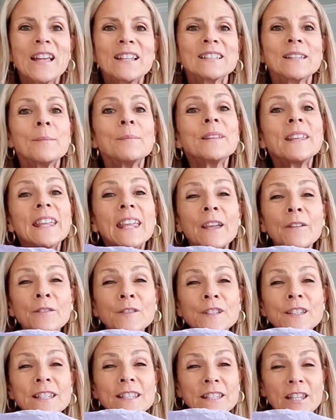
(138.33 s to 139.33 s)
Some
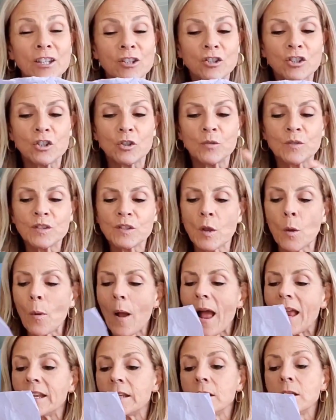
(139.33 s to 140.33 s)
gift tissue, so
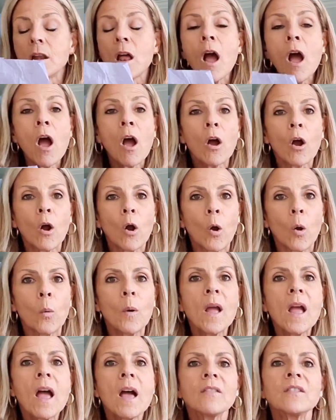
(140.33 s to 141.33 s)
I
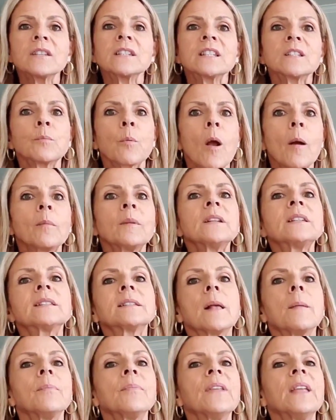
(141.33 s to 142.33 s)
know this is probably
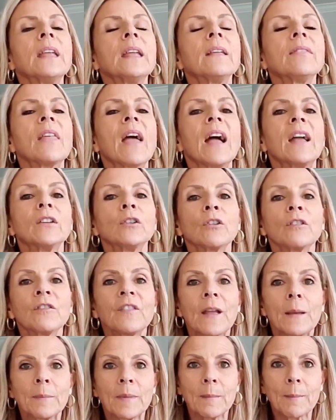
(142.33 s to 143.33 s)
something that your
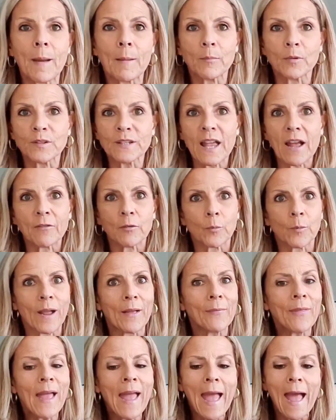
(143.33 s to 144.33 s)
family members have
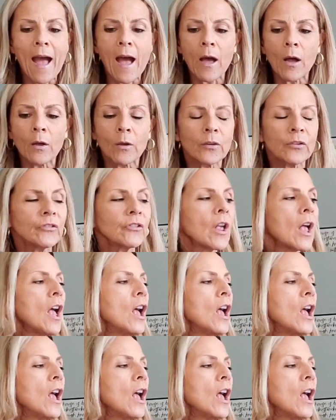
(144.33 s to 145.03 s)
around the house,